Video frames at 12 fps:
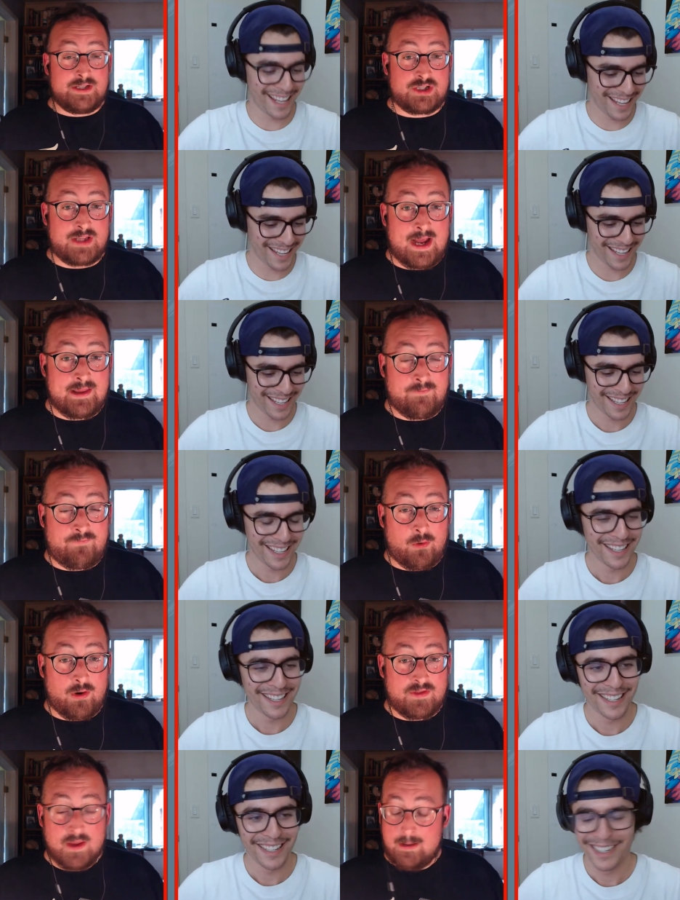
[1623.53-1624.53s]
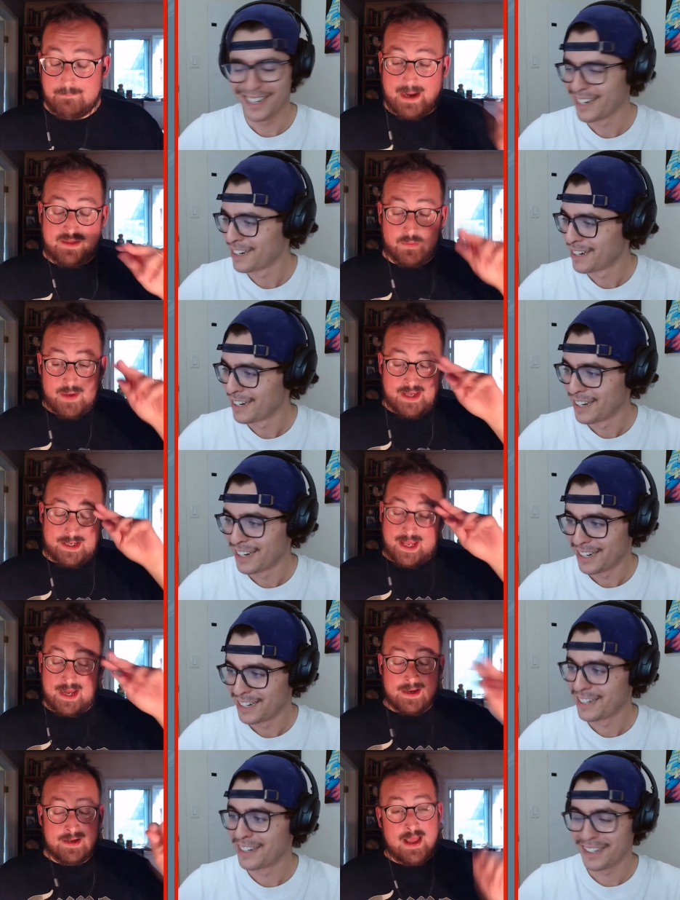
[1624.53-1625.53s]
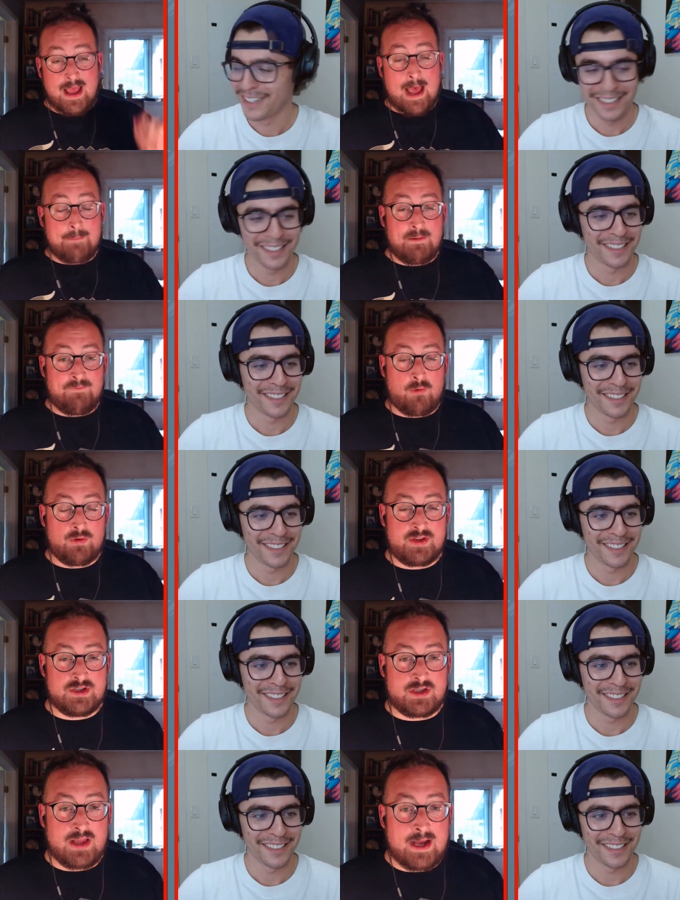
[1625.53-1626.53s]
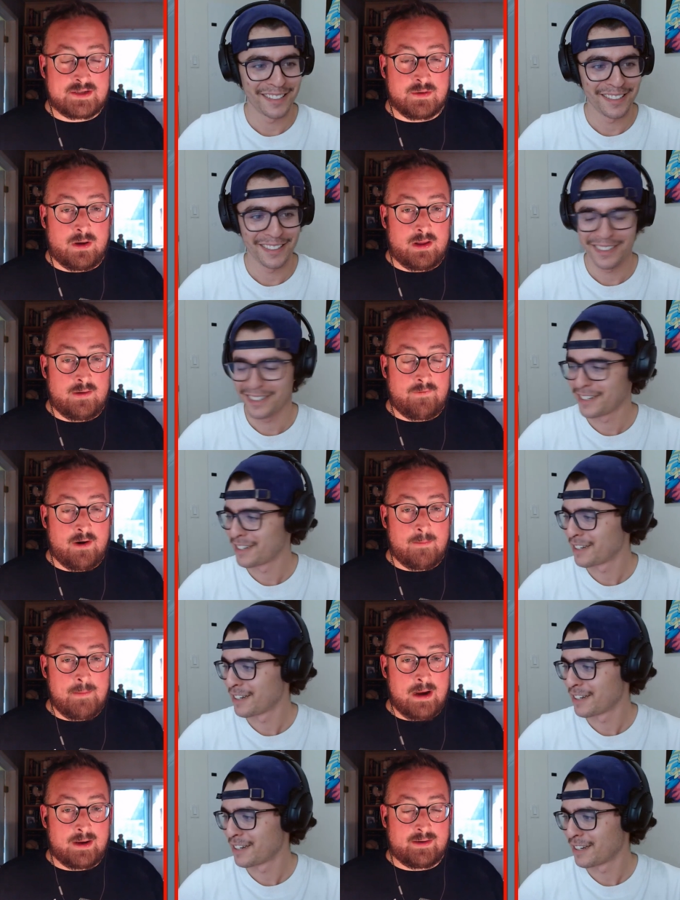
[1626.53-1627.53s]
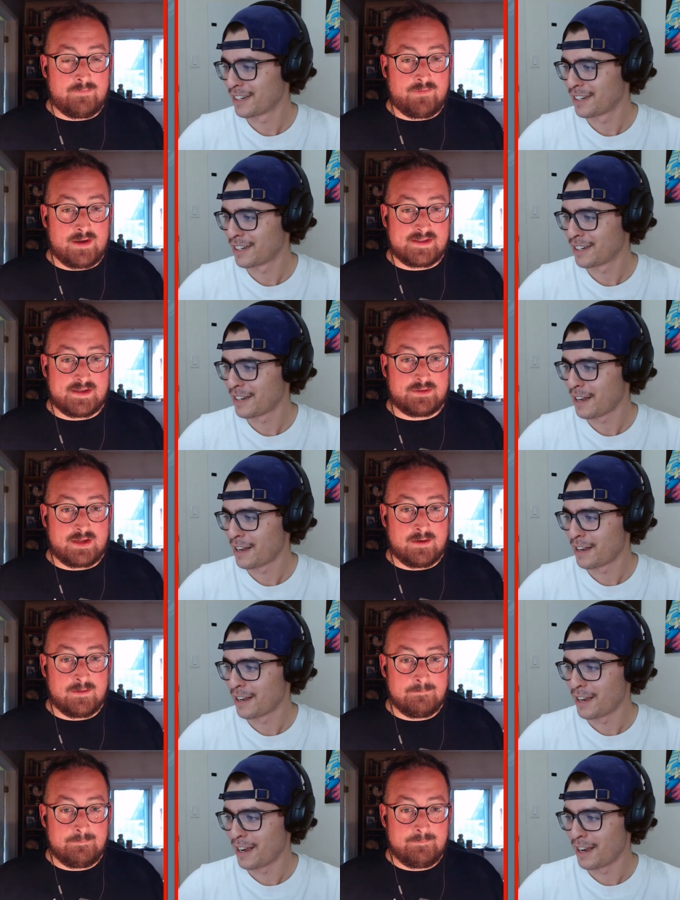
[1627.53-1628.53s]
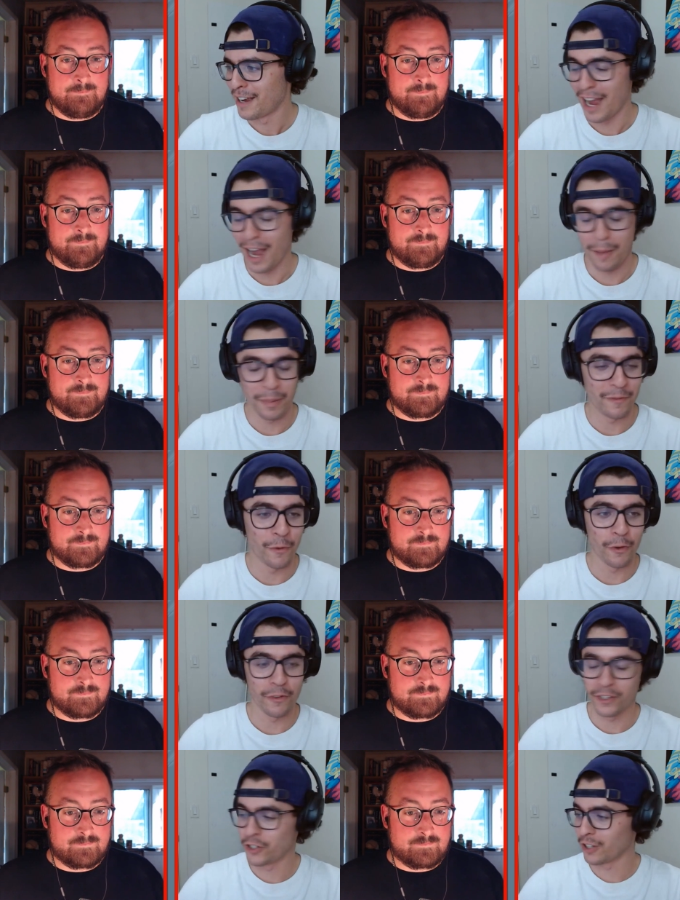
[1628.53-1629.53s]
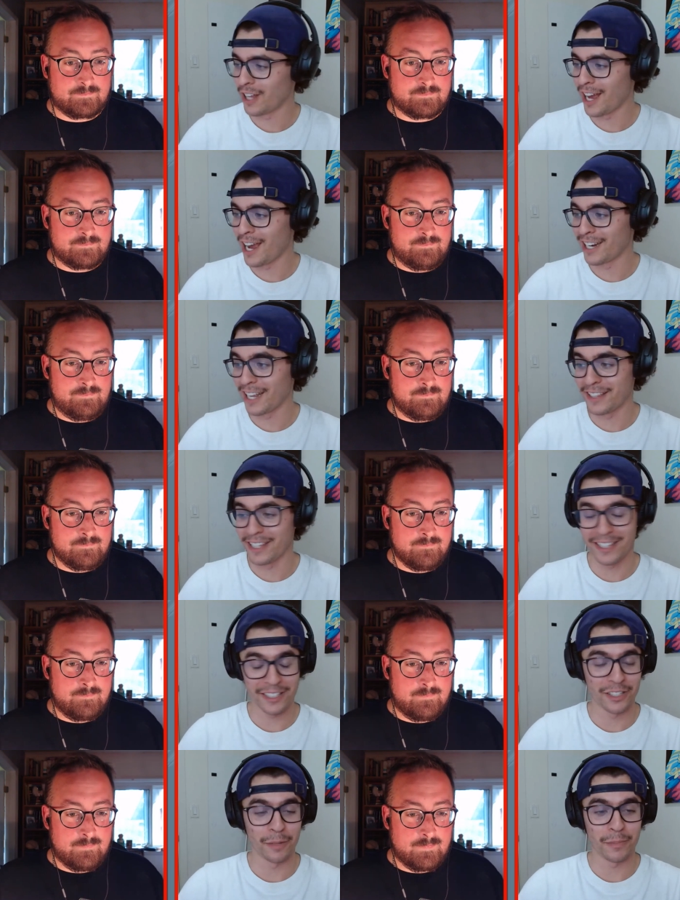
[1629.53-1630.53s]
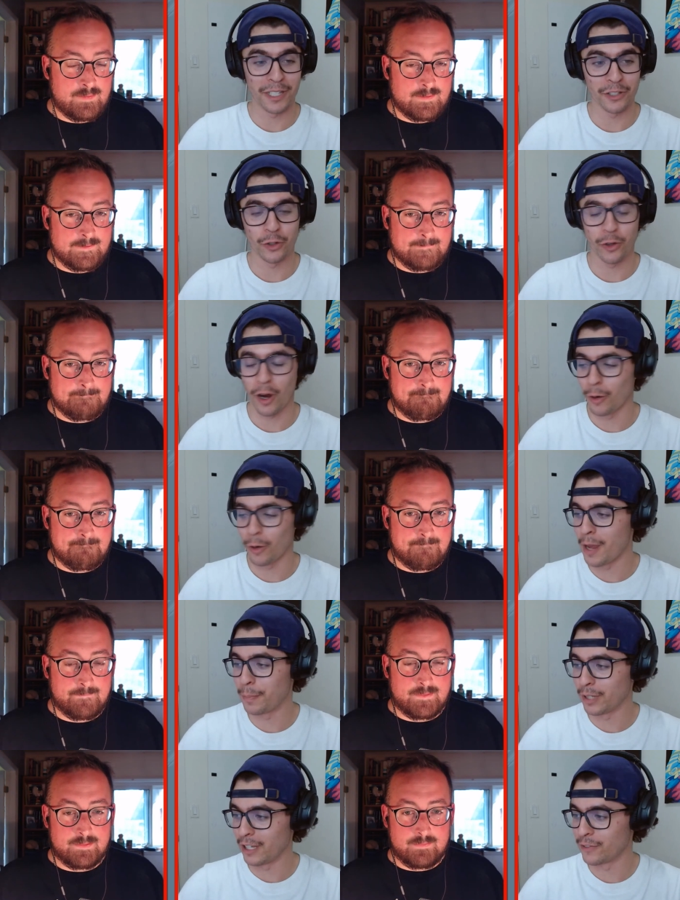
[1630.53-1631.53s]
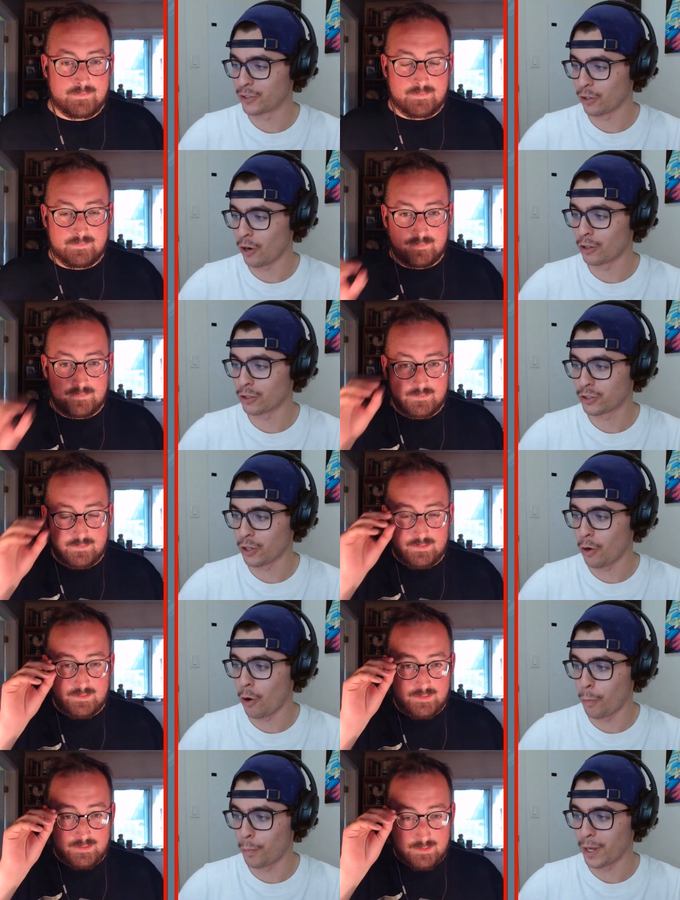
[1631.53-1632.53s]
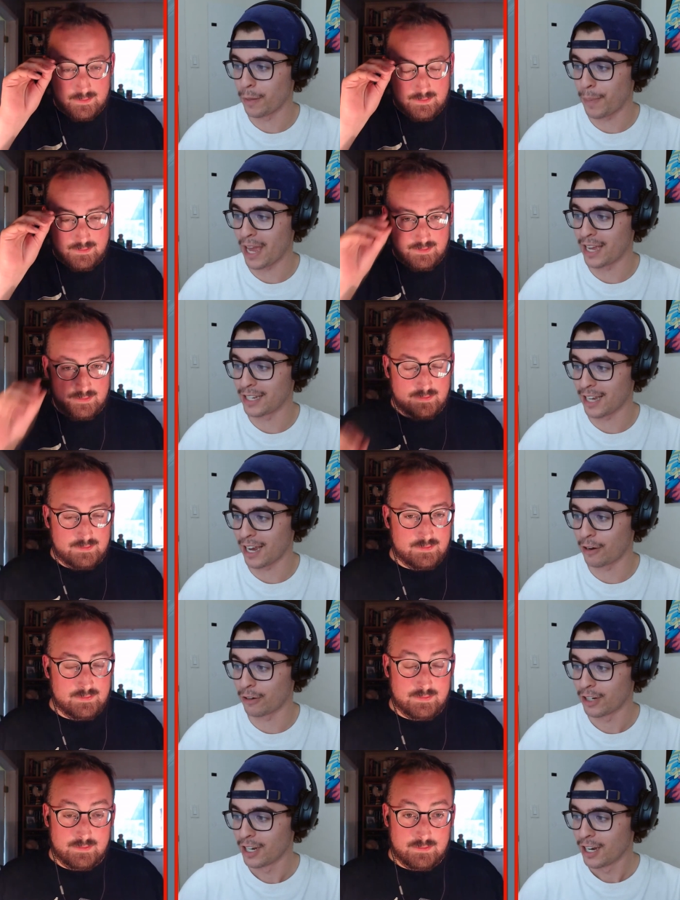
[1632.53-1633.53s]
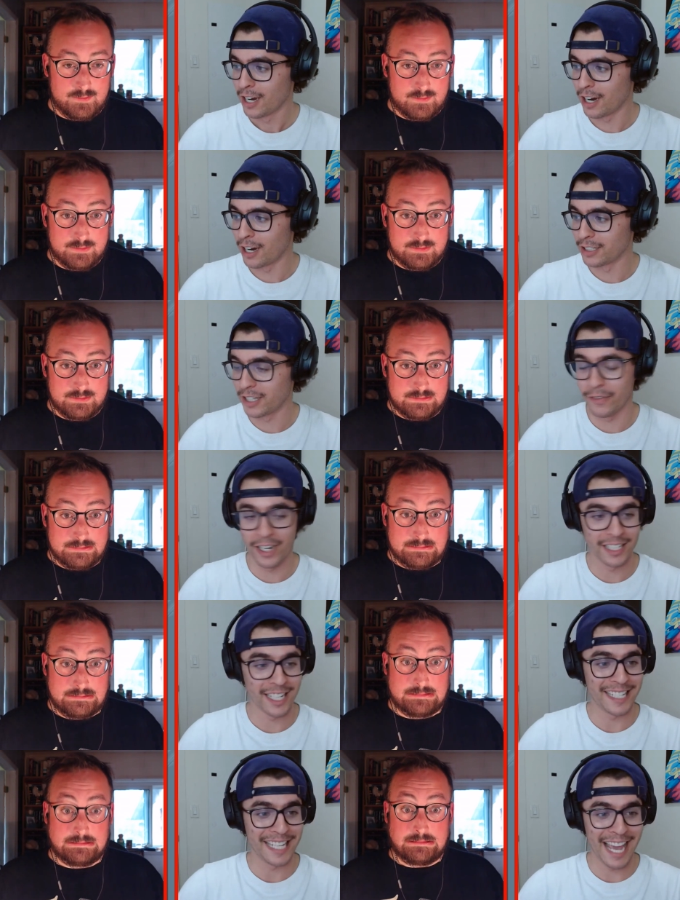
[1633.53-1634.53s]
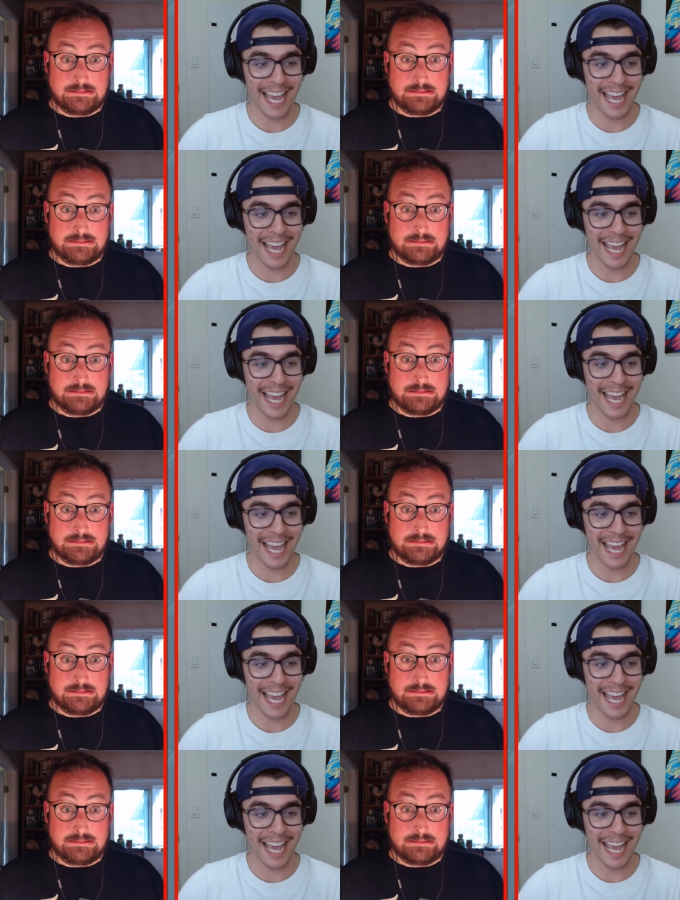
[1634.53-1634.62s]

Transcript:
Speaker 1: July the 4th. By the way, again, happy 4th of July to all of our American friends out there.
Speaker 2: Happy 4th of July. And I think that's something the Toronto Maple Leafs are also hoping pays out uh, dividends at the